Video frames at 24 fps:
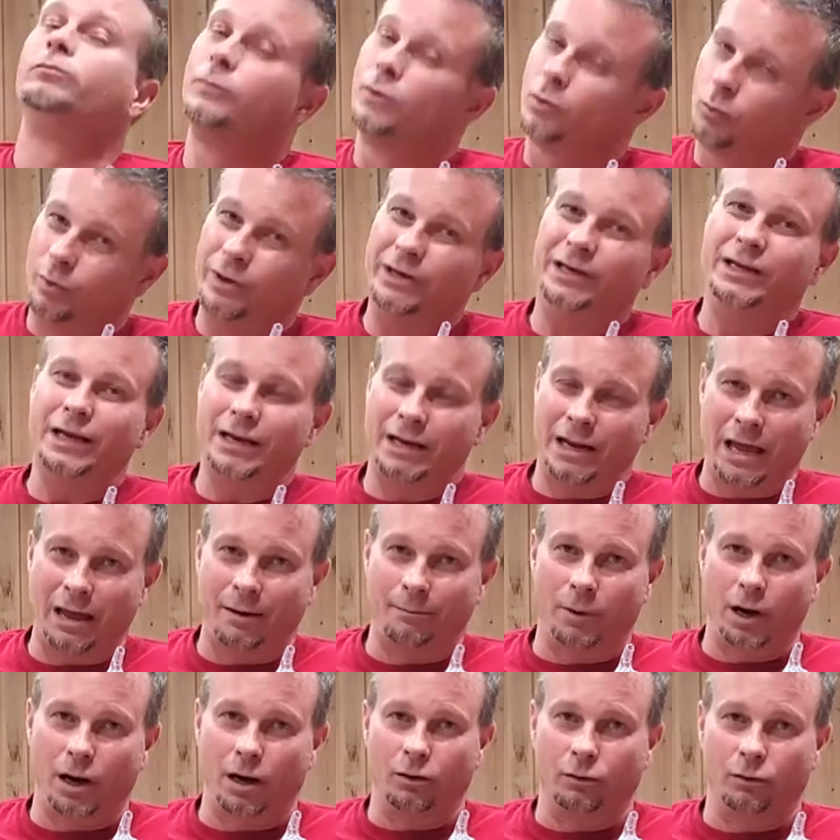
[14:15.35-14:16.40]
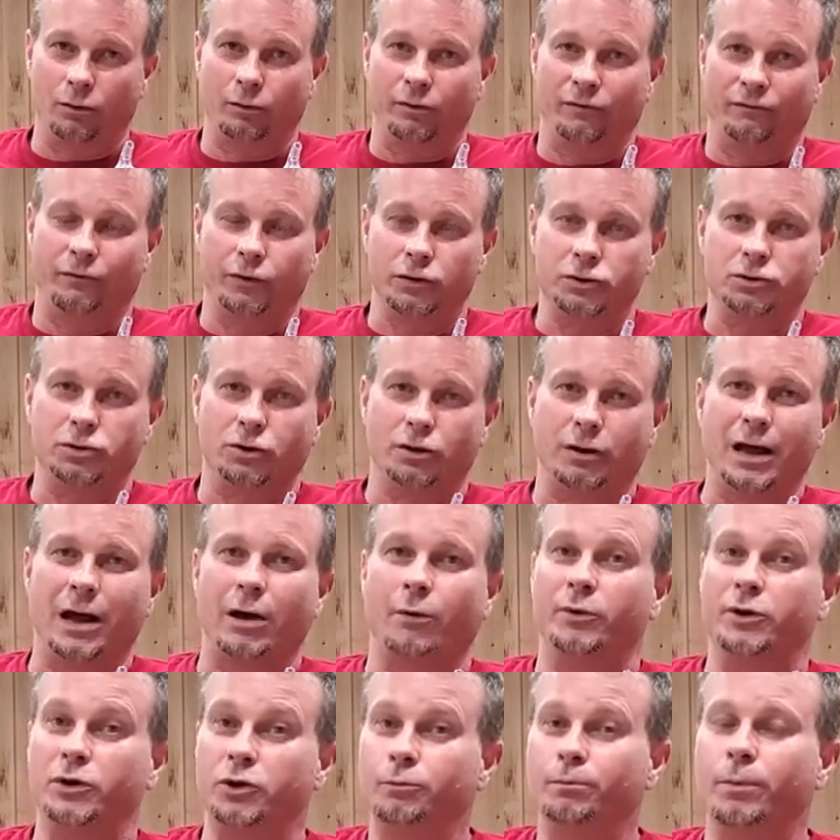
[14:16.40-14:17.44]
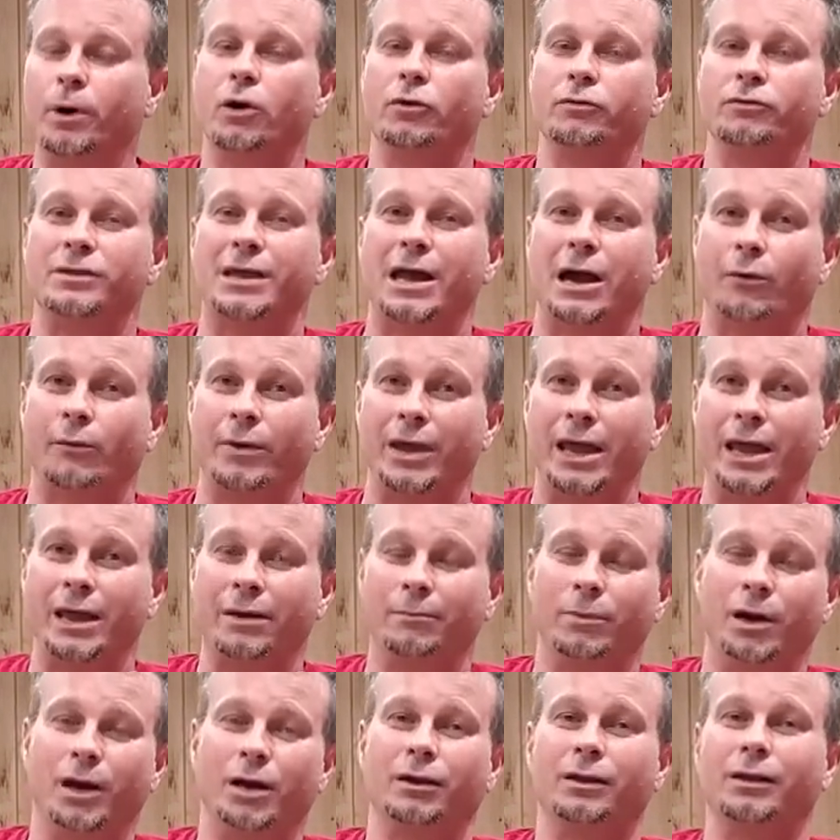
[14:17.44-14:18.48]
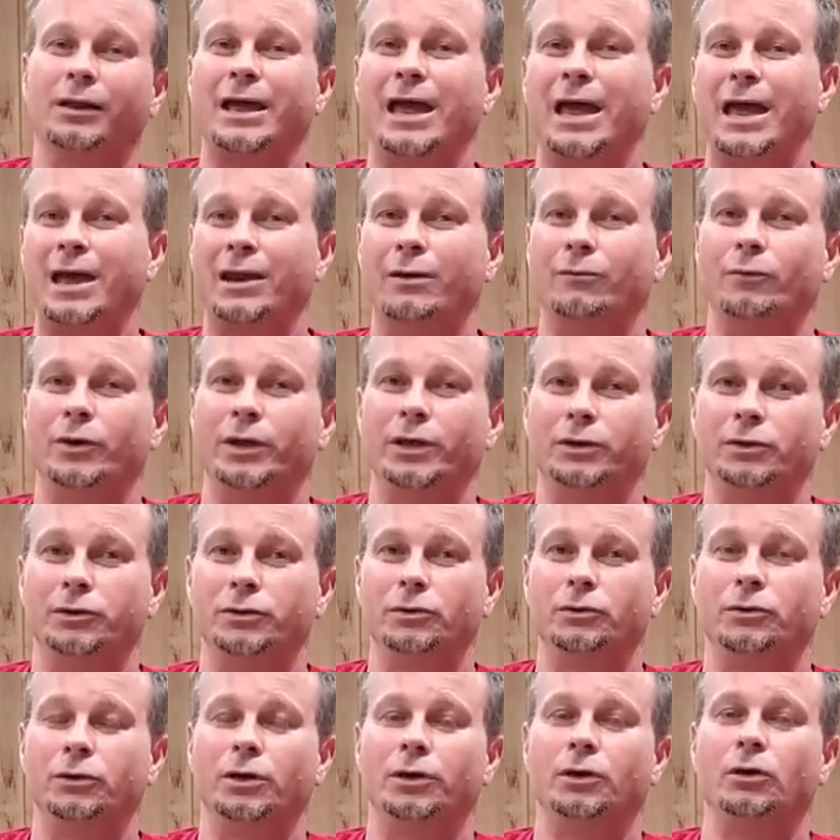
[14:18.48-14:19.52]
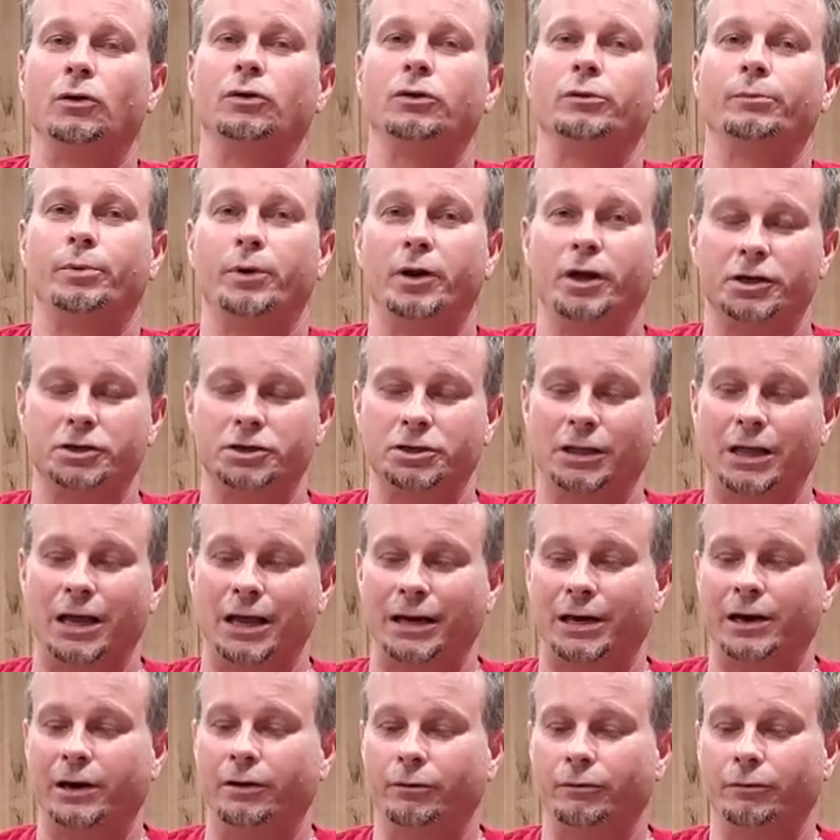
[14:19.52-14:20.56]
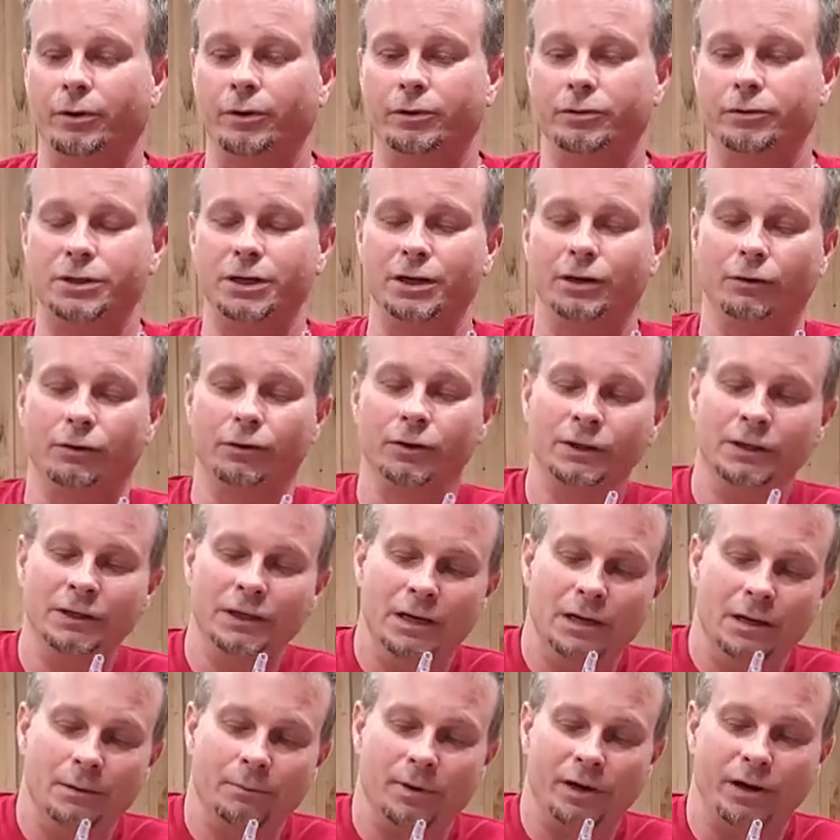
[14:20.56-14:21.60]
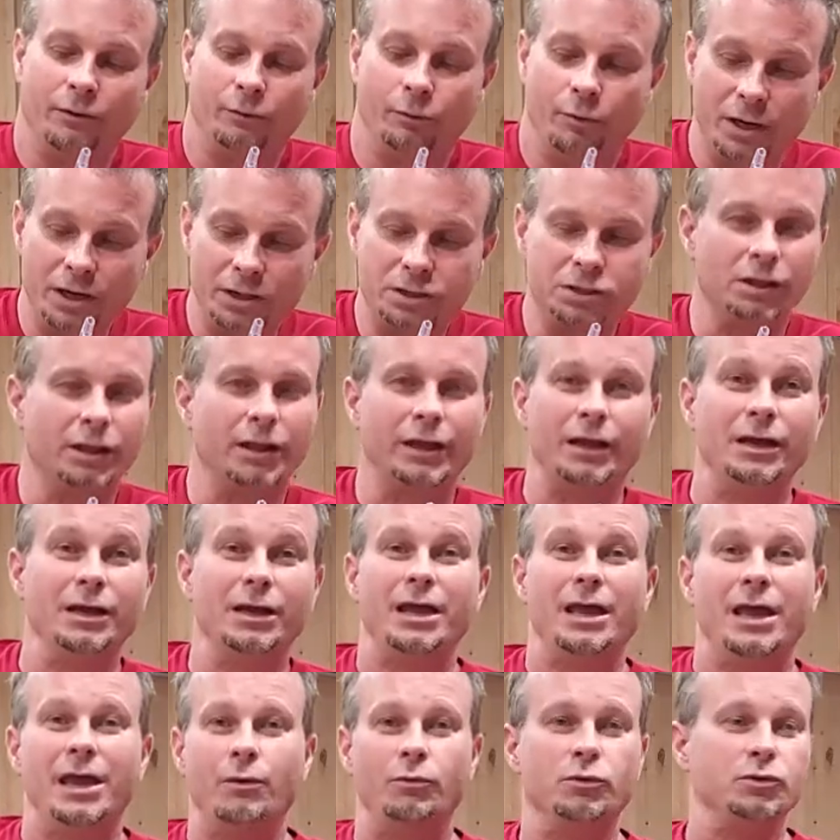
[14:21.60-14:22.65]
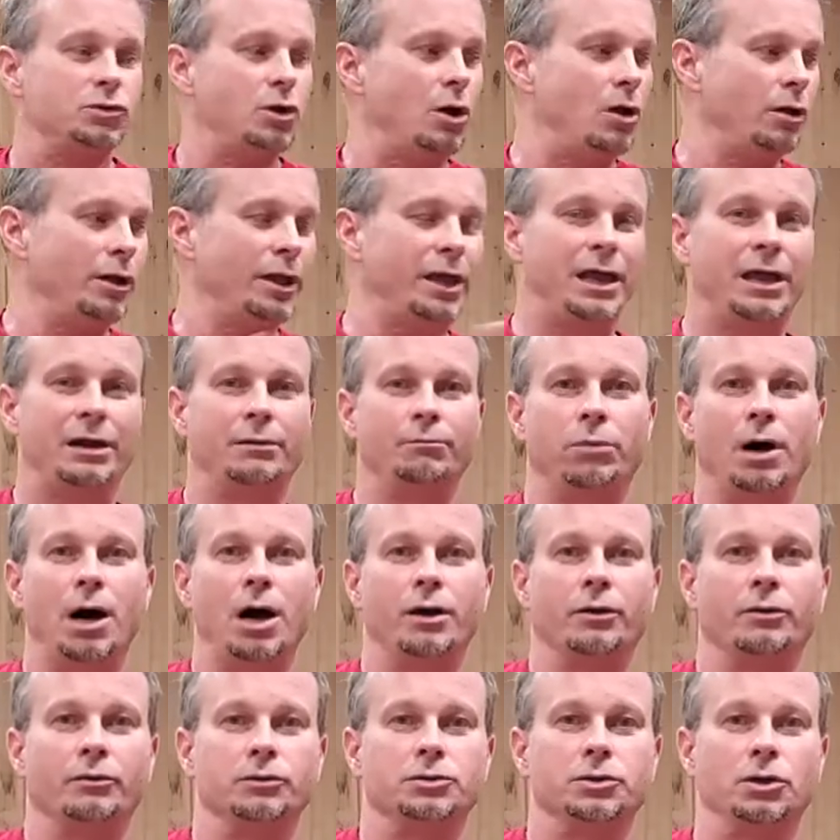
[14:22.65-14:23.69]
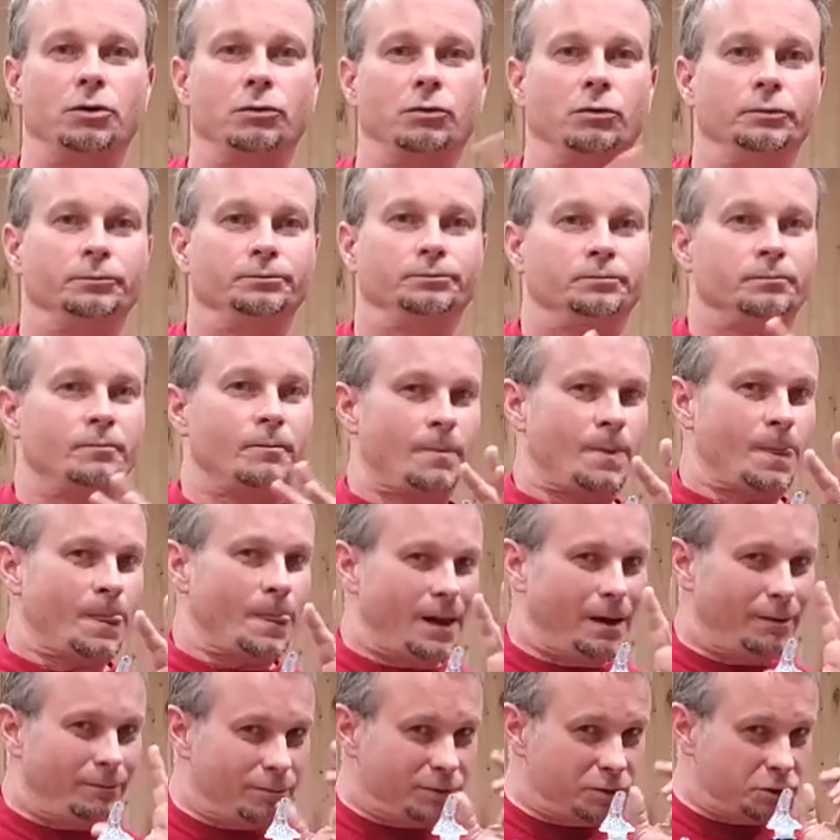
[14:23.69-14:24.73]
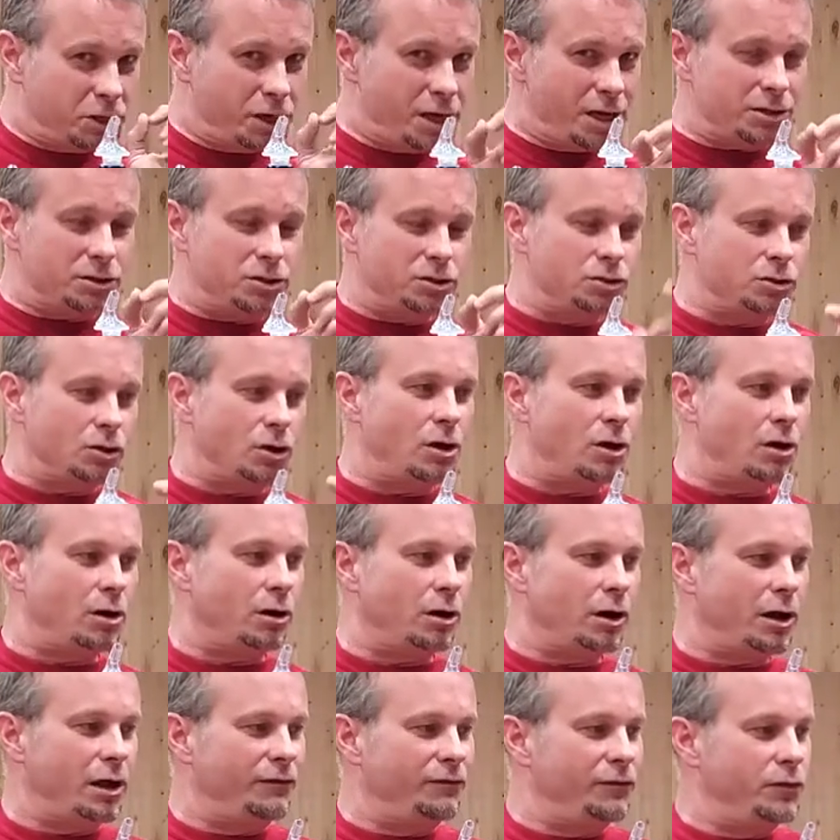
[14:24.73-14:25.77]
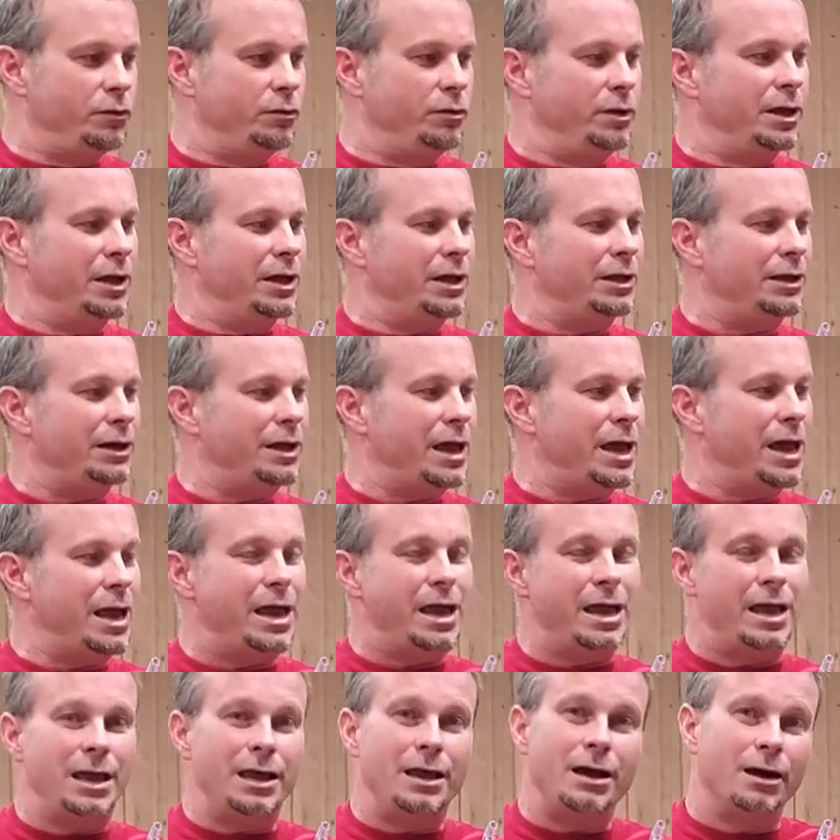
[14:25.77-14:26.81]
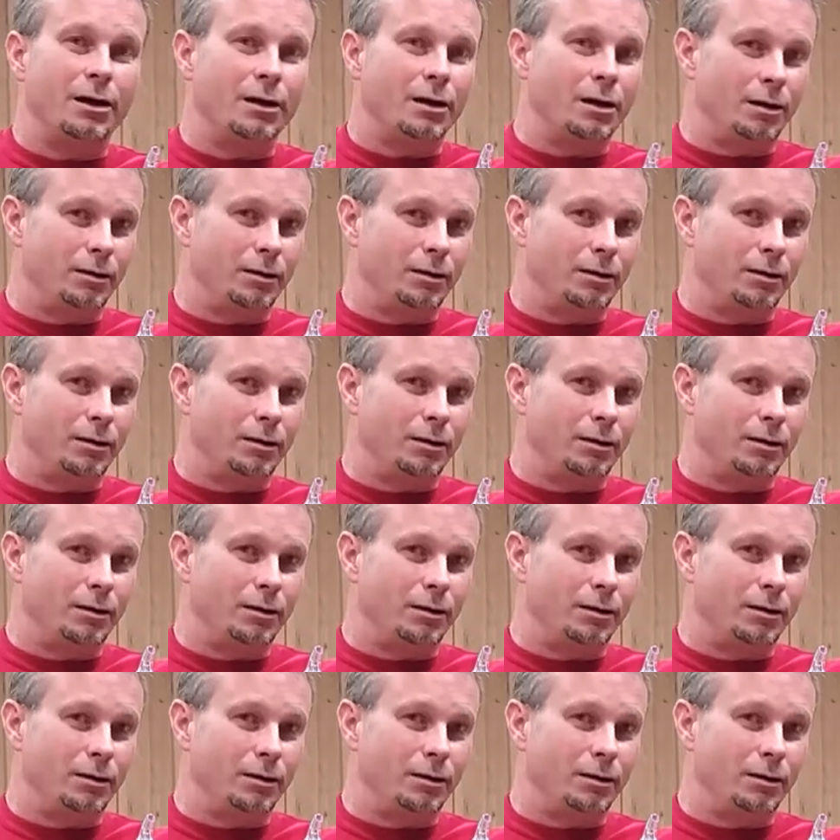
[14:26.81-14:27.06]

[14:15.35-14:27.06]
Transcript: We did hand bottle when we first started out. We do both now. We hand bottle it and we do it on the production line here in Rose Hill. But originally, it was all hand bottled. So chances are, if you get a